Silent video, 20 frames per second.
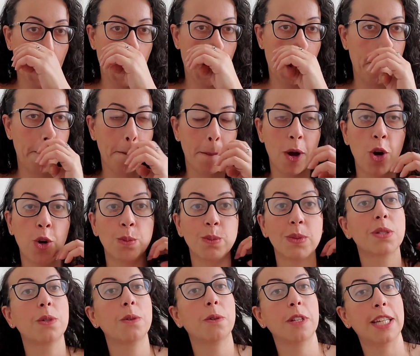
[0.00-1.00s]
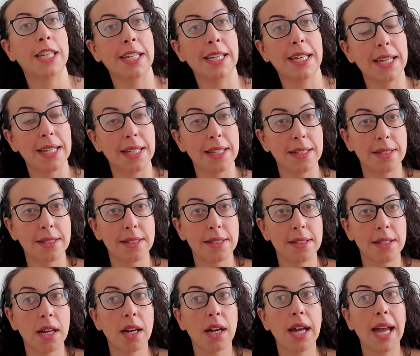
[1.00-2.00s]
homeschooling is
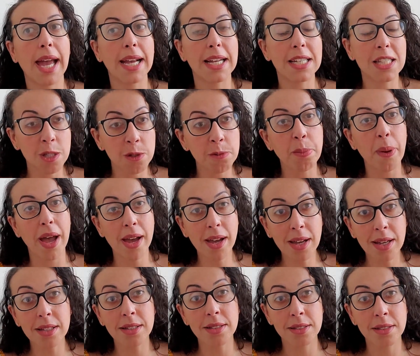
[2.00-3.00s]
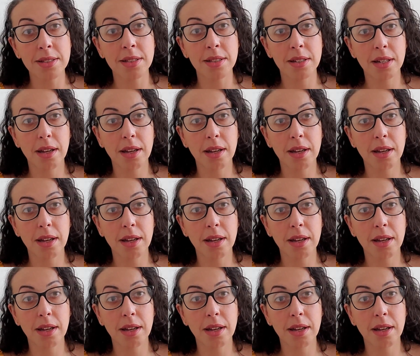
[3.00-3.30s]
expect